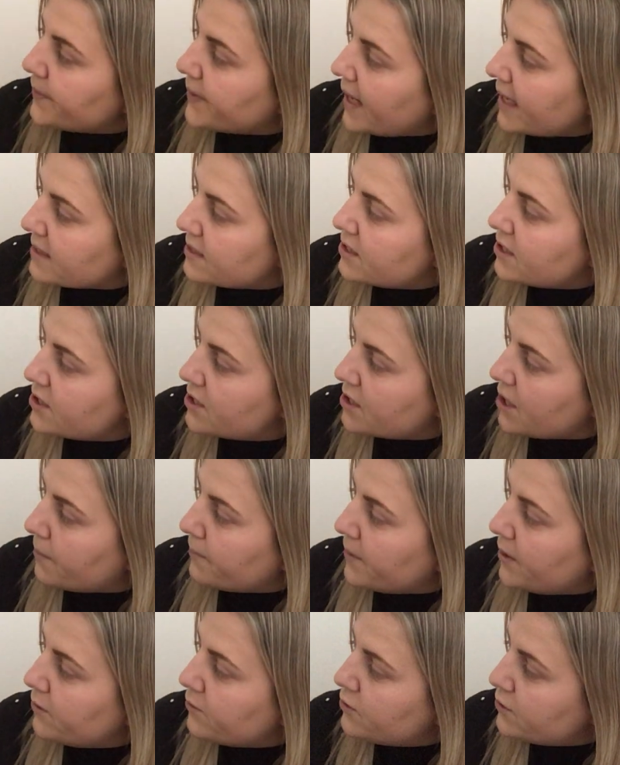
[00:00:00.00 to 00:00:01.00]
That's to
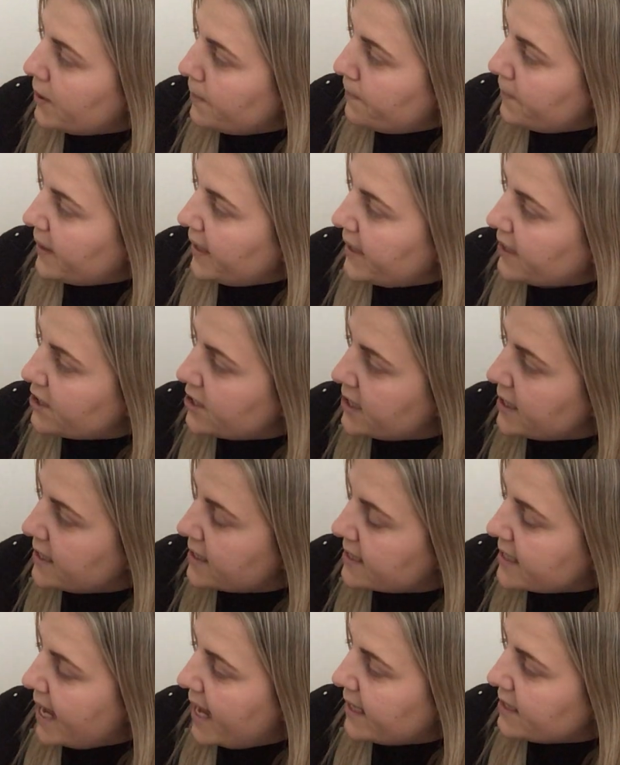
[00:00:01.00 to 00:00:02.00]
stop you dribbling,
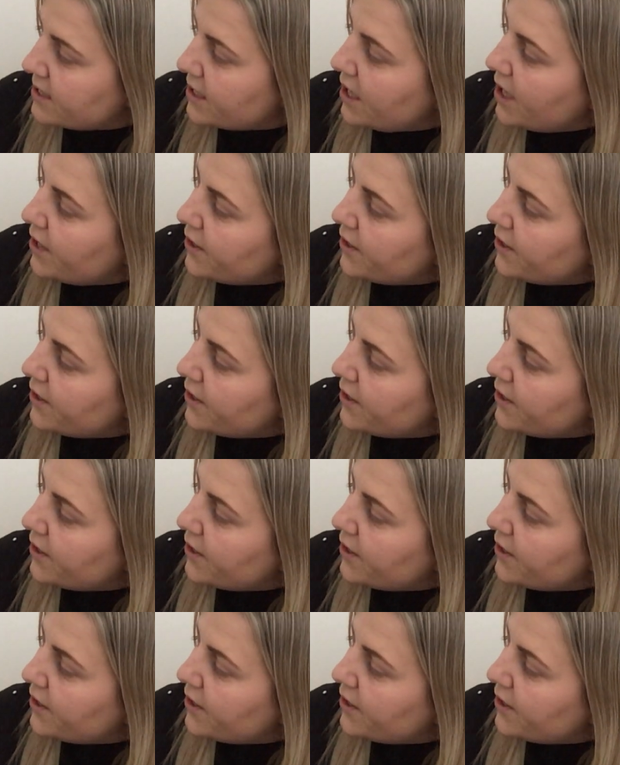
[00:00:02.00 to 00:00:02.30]
she said.